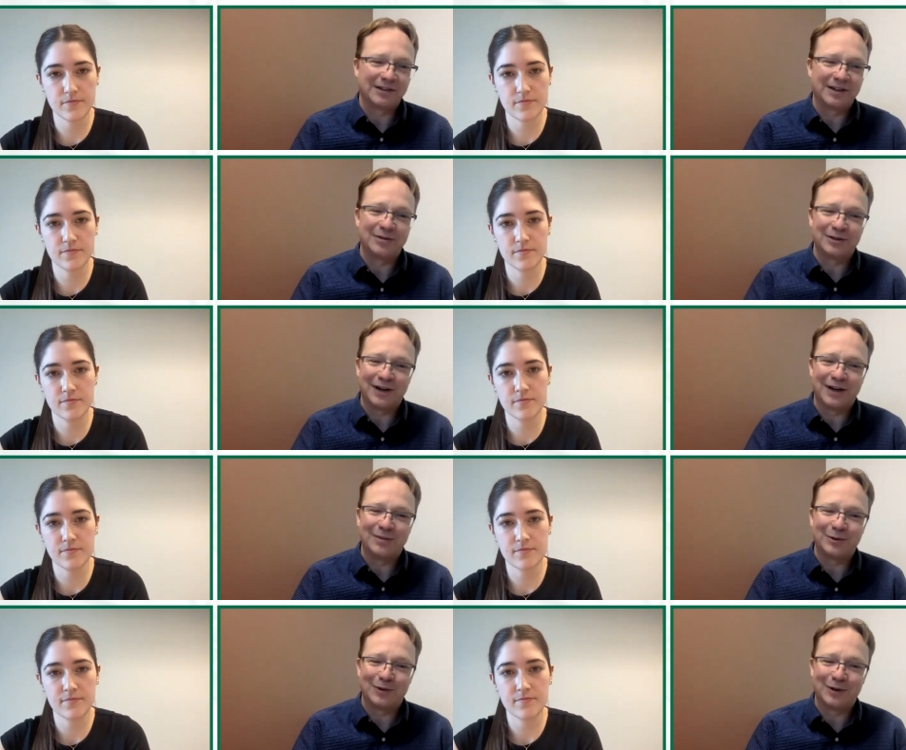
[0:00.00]
Speaker 1: out, you're able
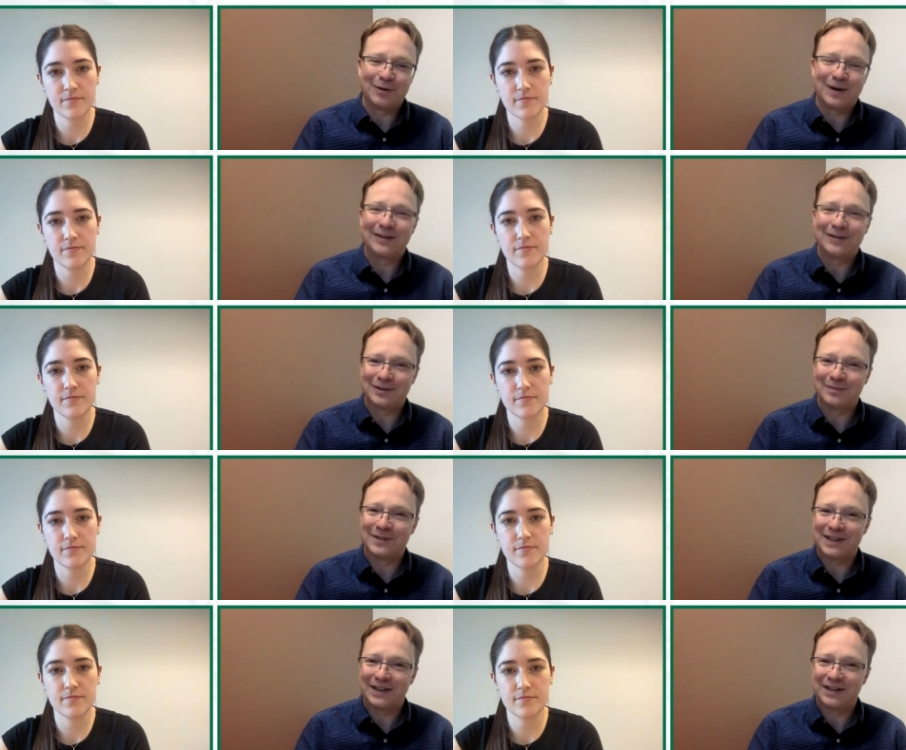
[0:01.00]
to acquire some
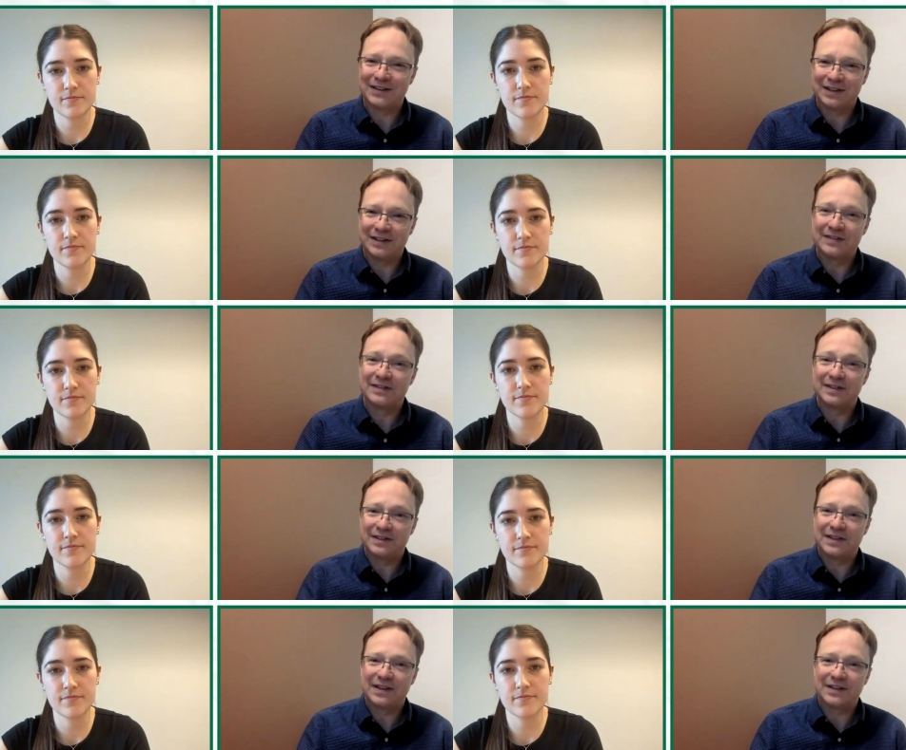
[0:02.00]
cells and
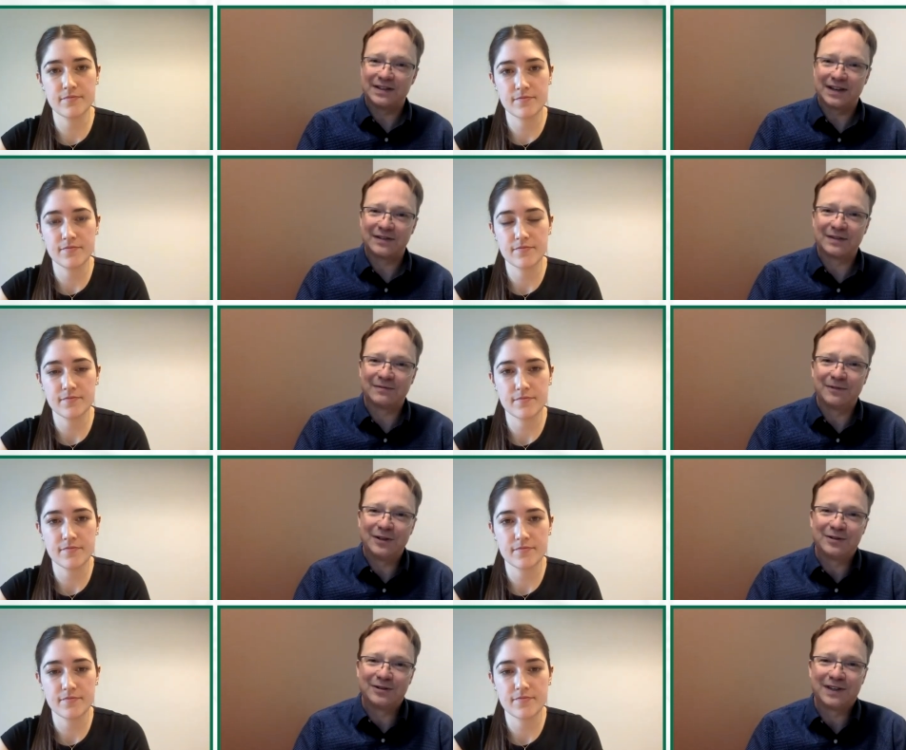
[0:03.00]
these cells have some
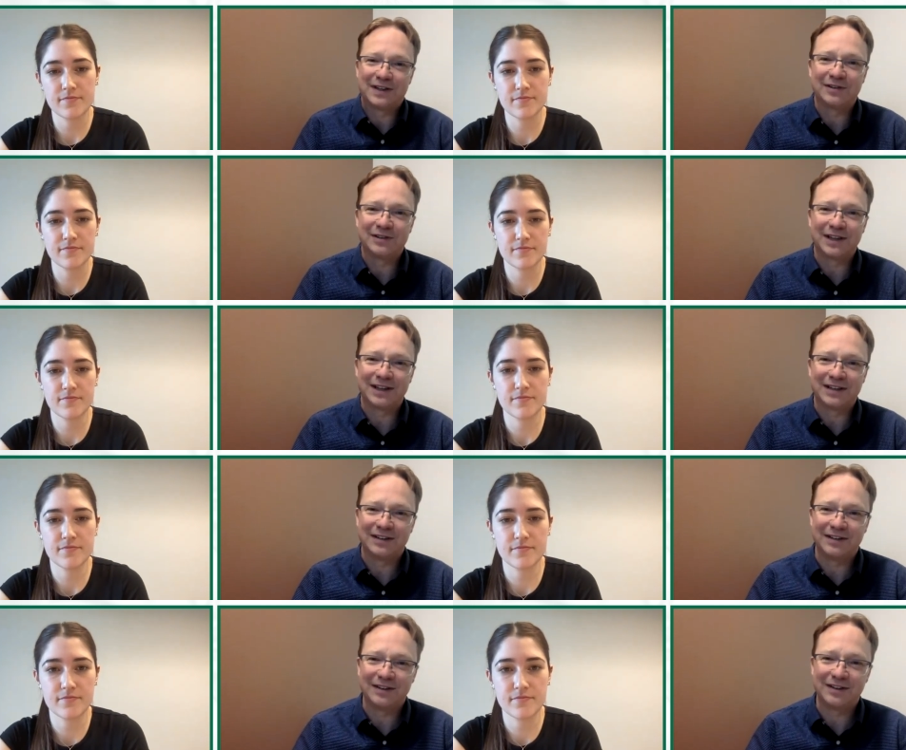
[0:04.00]
features that look like
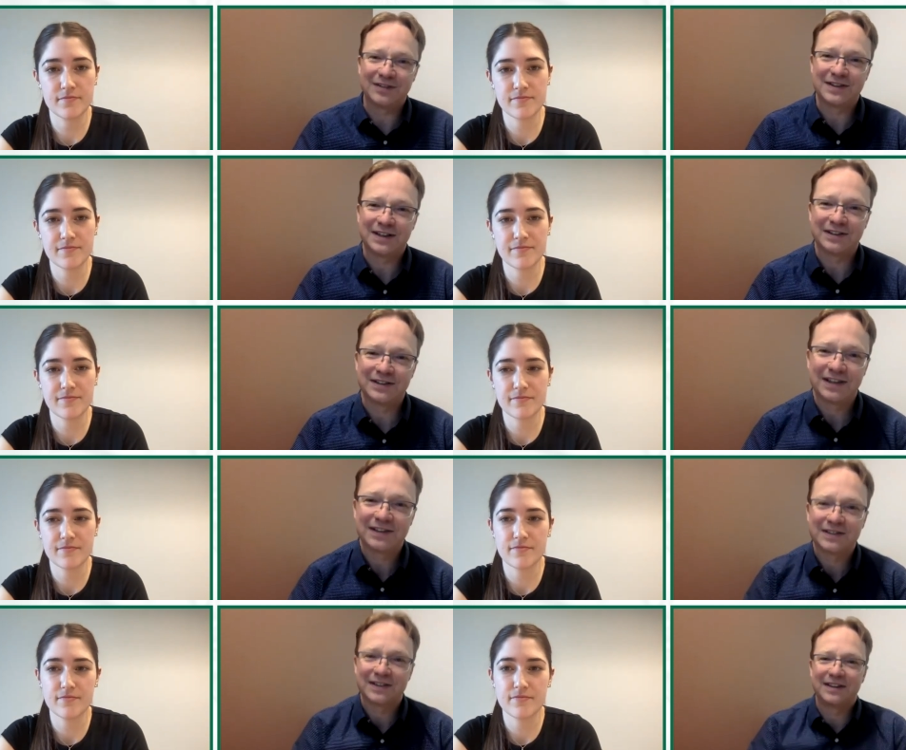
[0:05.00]
endothelial cells.
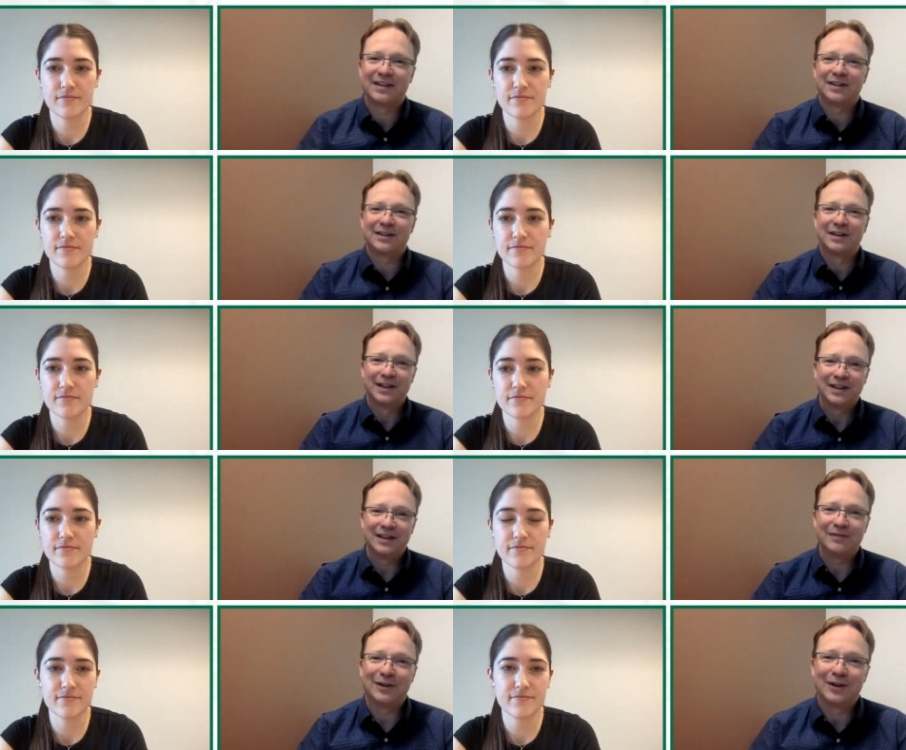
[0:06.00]
That's, I think,
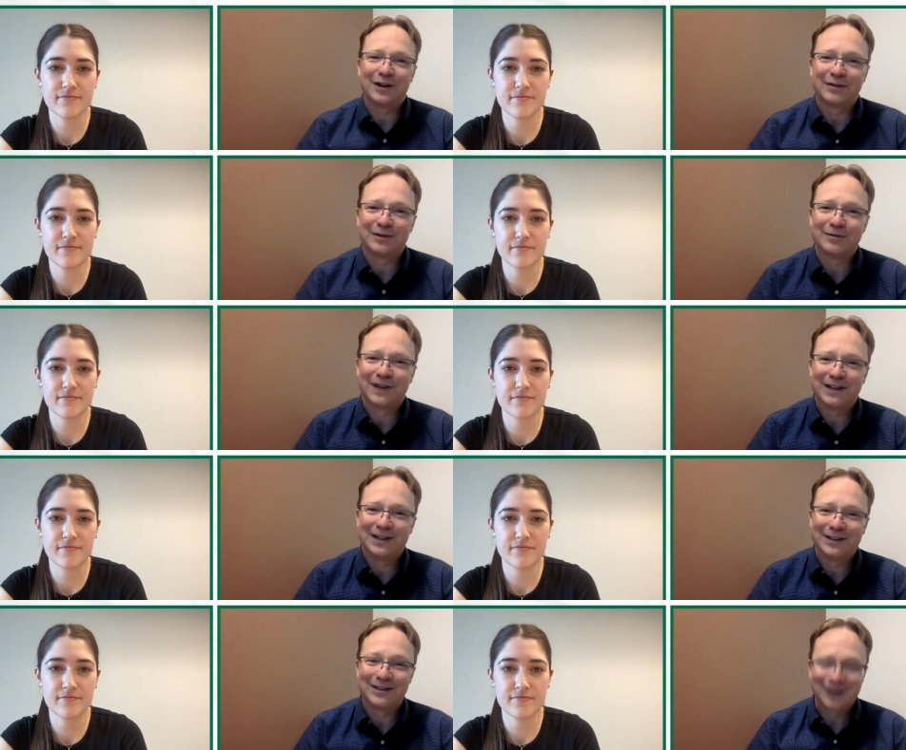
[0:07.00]
even a novel finding.
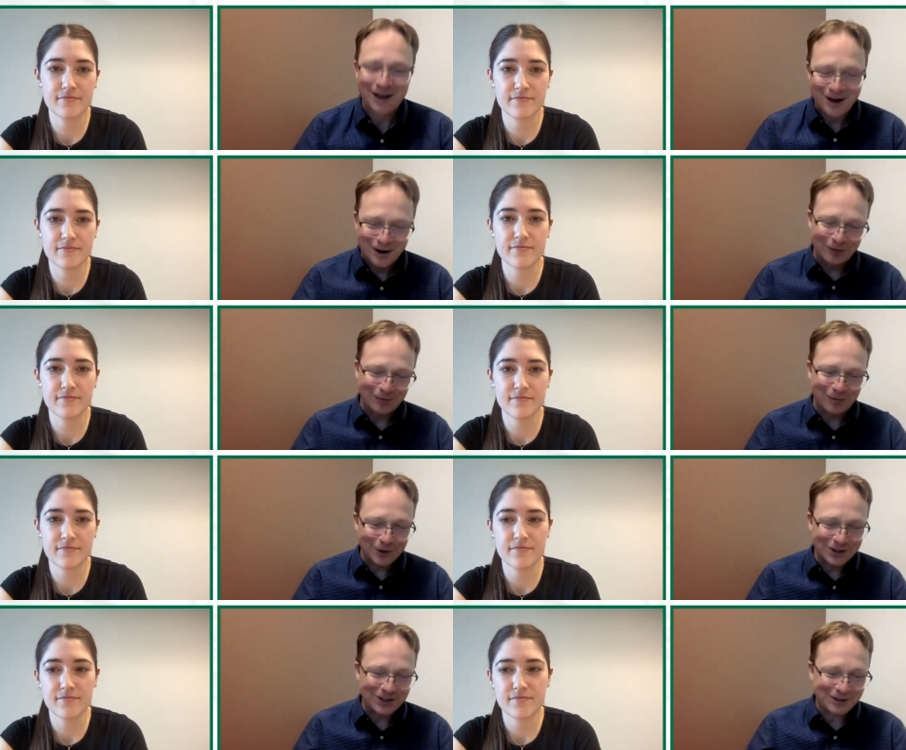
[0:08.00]
It's uh,
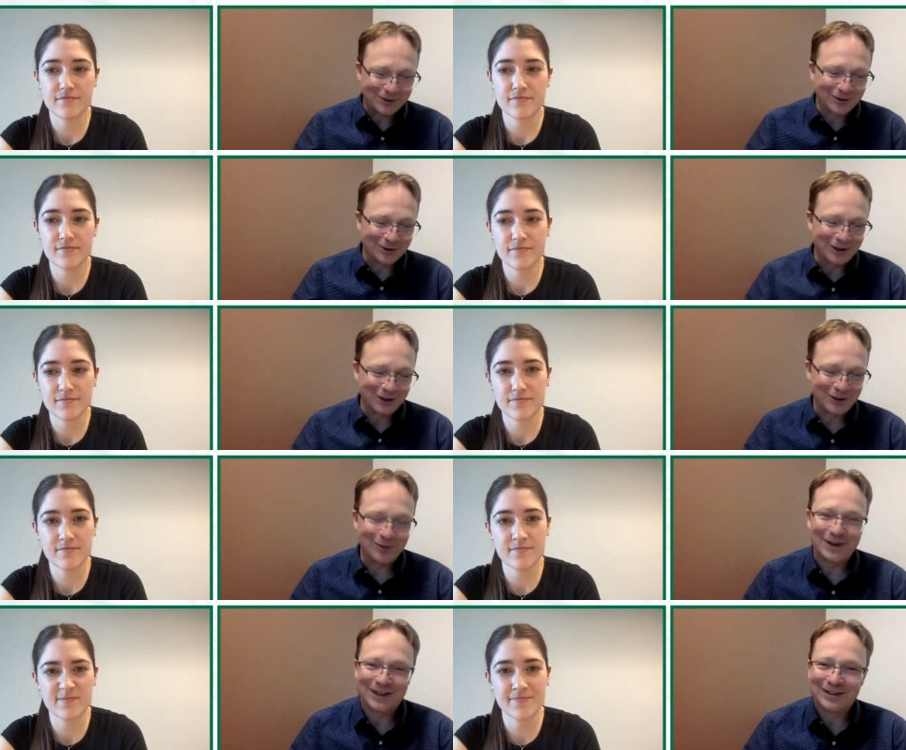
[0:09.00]
unfortunate there's only
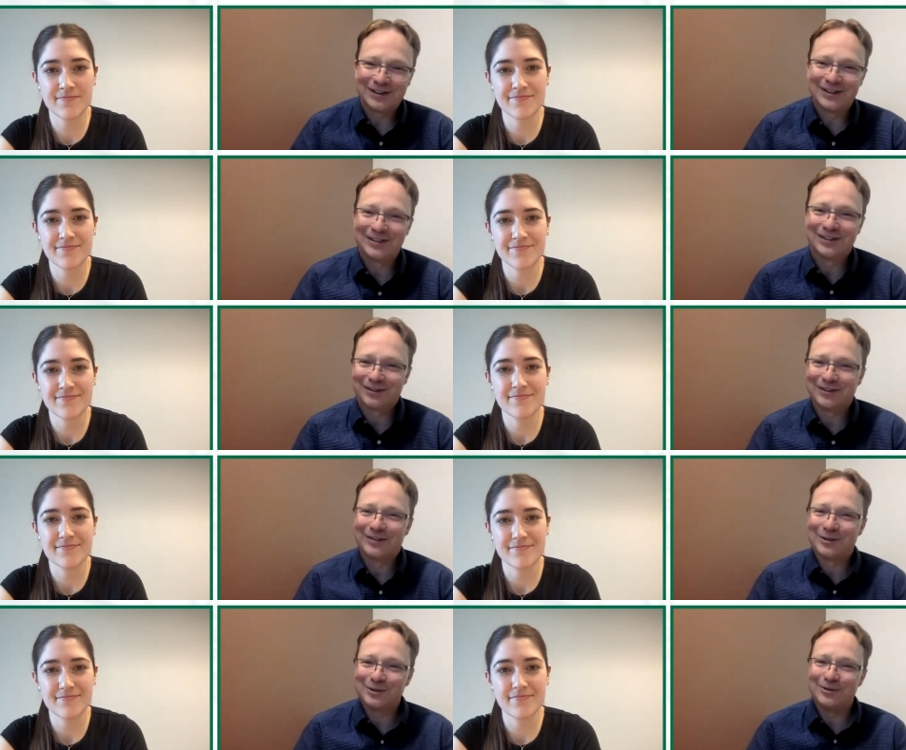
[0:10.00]
200 or
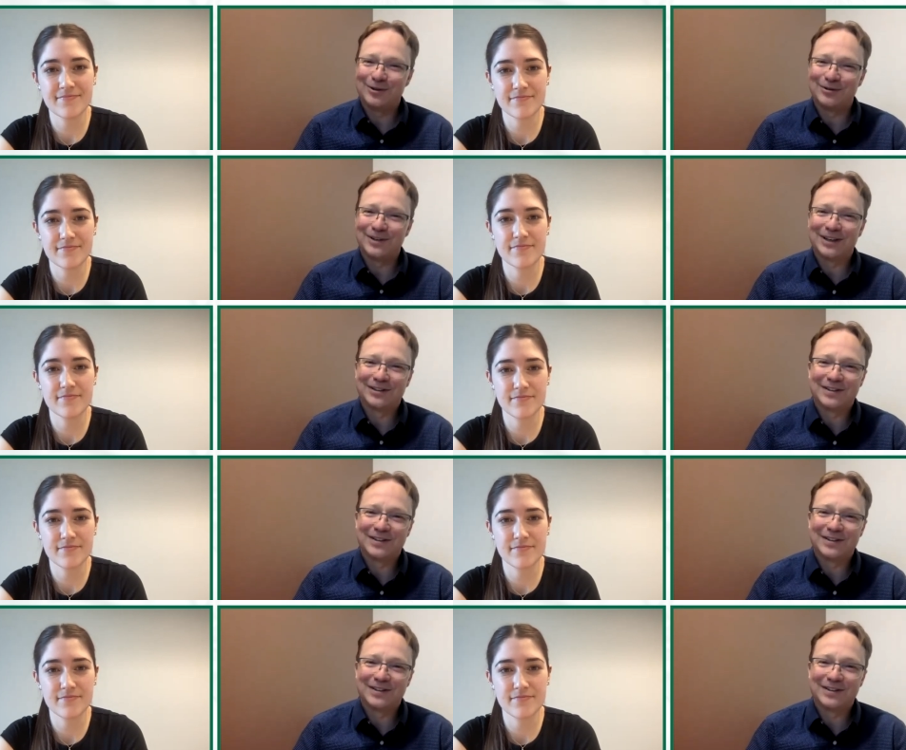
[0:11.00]
two to 300